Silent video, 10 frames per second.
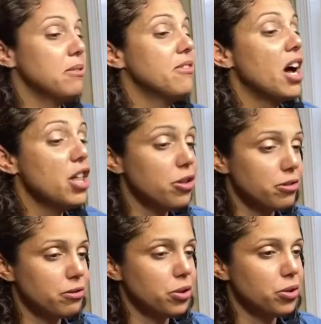of other
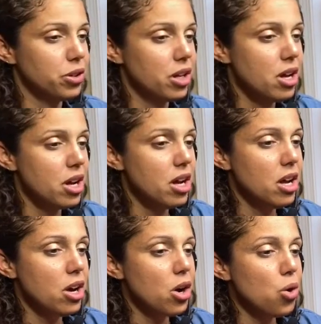food.
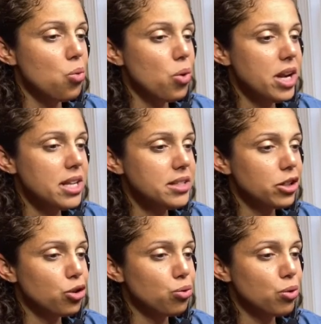What is a
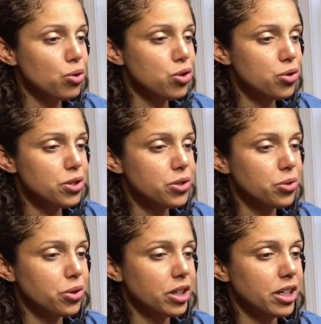grocery
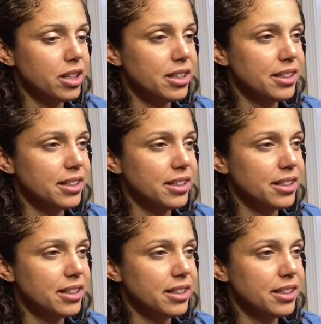store?